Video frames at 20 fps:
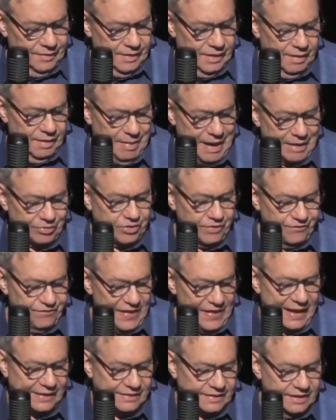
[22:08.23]
About the
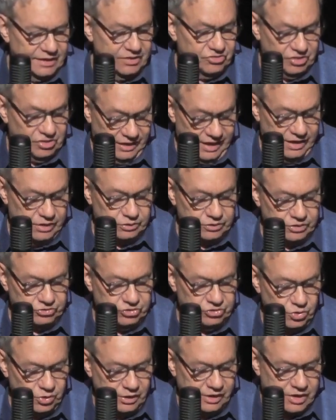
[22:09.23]
fact that it's legal to
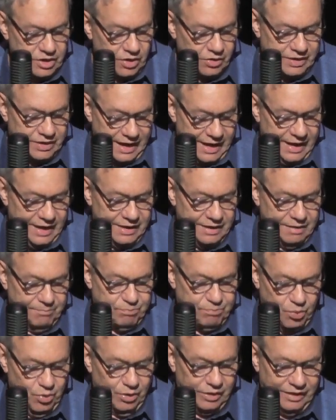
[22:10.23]
snort cocaine in
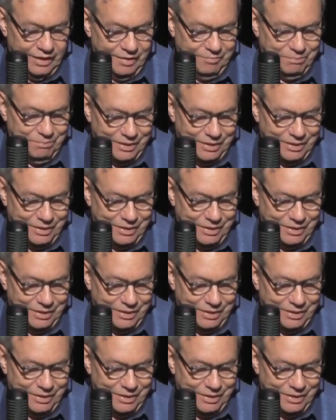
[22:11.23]
Portland,